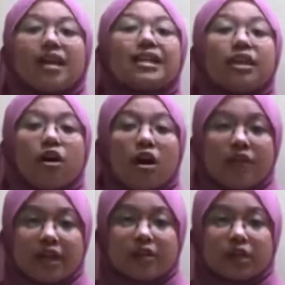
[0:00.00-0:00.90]
The
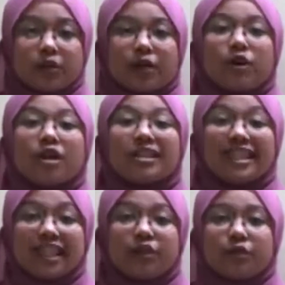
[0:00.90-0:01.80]
overhead costs will
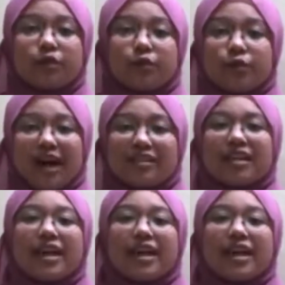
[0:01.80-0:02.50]
continue to rise,